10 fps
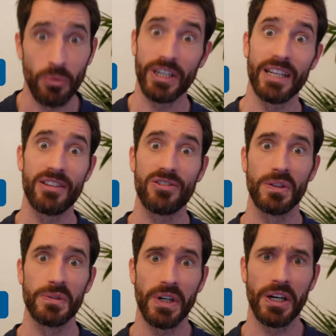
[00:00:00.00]
we did
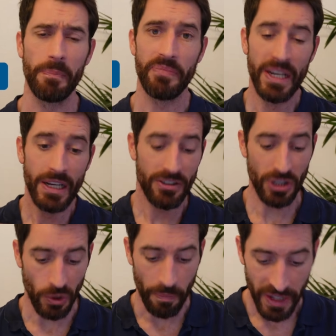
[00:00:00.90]
so far.
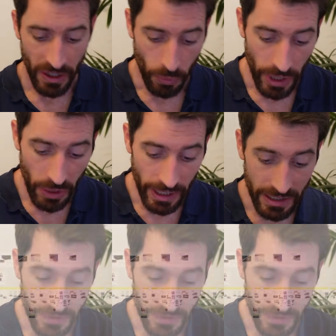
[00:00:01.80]
So we went